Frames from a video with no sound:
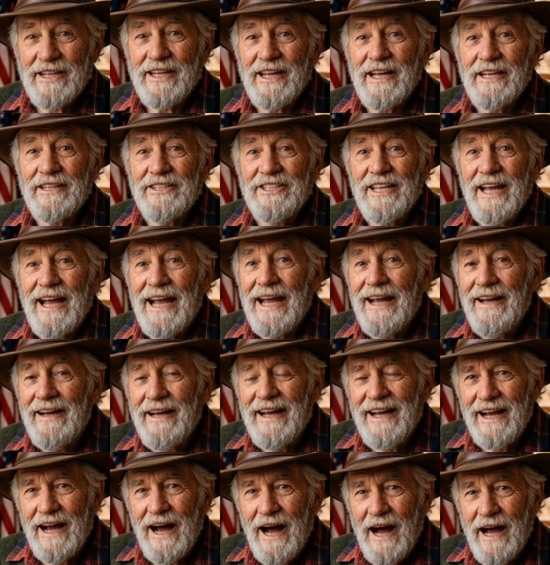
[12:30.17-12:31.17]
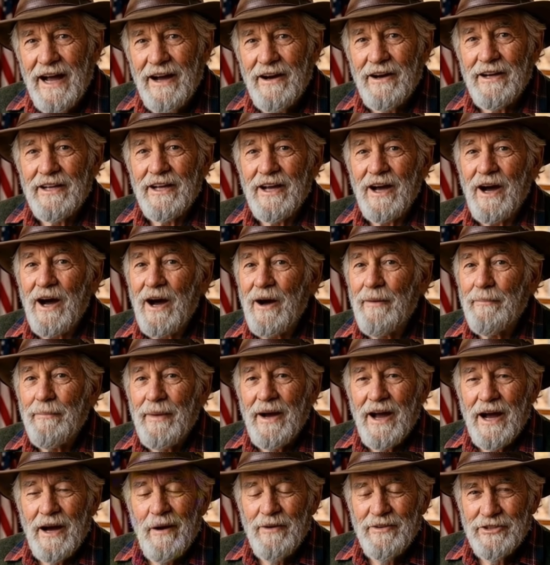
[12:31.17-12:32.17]
contain the iron
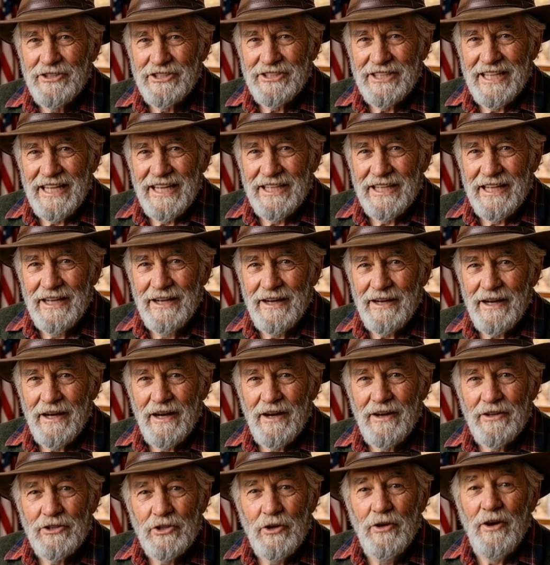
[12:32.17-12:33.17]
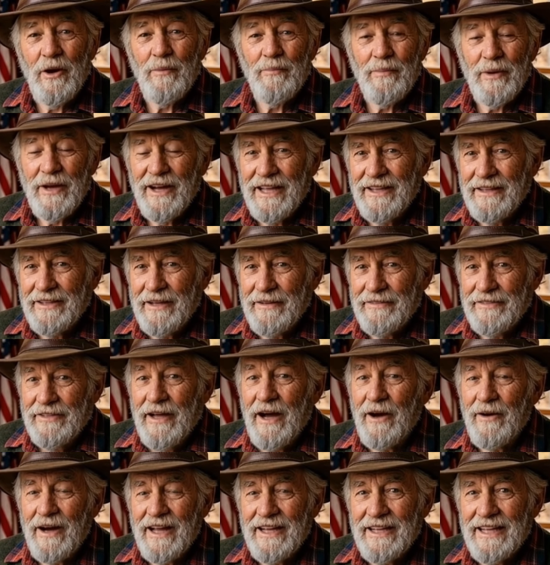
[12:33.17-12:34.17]
compounds needed to complete the
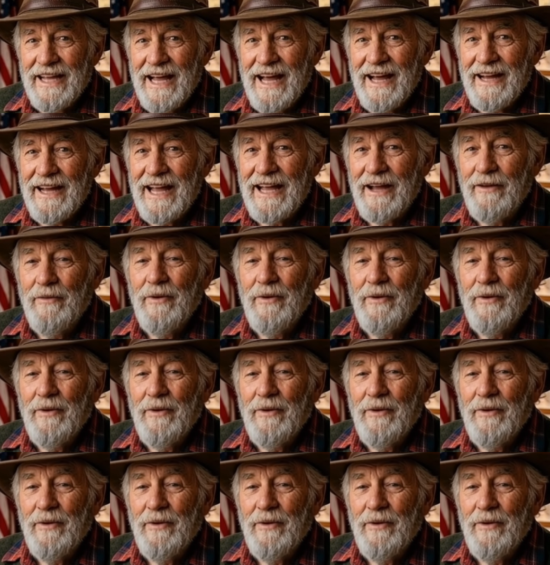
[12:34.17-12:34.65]
ferric tannate